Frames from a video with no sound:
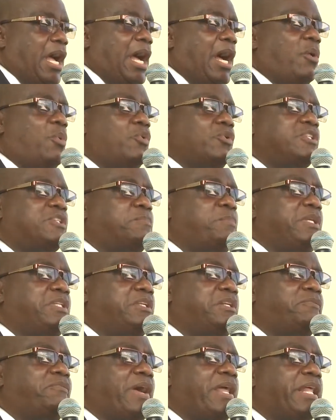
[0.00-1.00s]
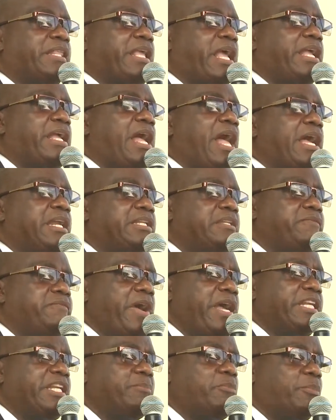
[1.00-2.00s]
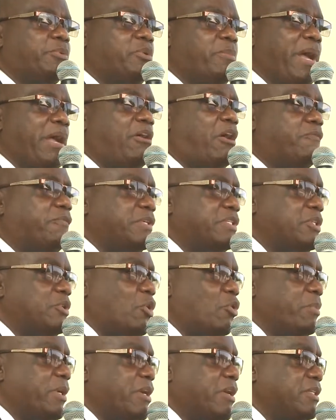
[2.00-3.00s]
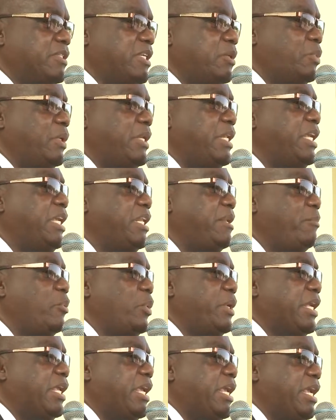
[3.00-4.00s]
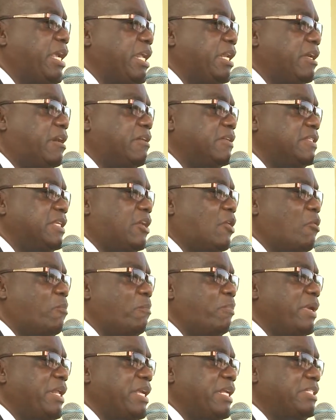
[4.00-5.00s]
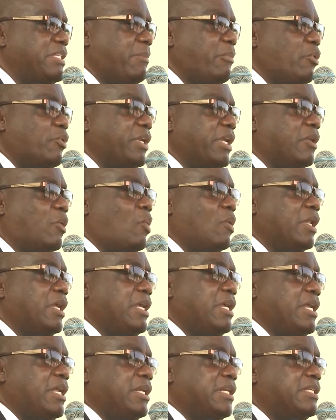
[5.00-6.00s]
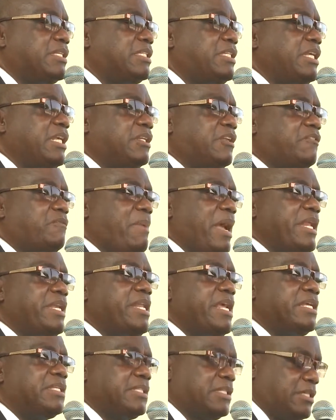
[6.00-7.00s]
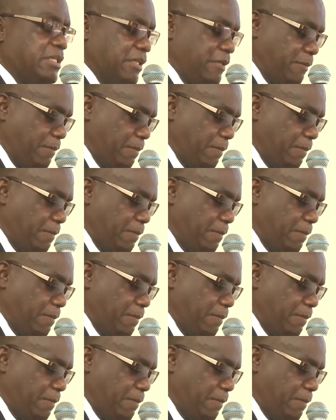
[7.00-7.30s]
I won't speak to the fact that I can't invite him up to my office now because he will hit me with a cane because he complains about the state of my desk.